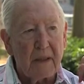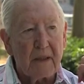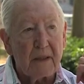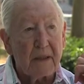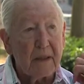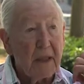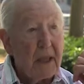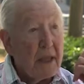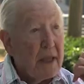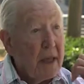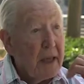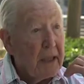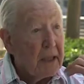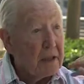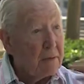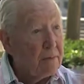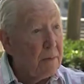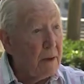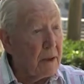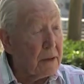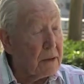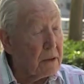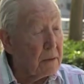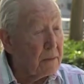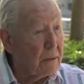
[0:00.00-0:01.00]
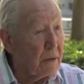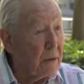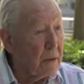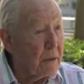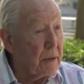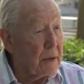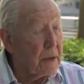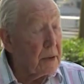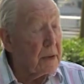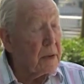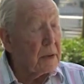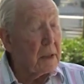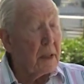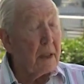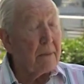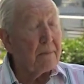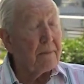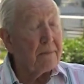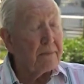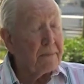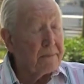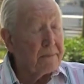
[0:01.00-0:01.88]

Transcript: It's, it's possible that, um,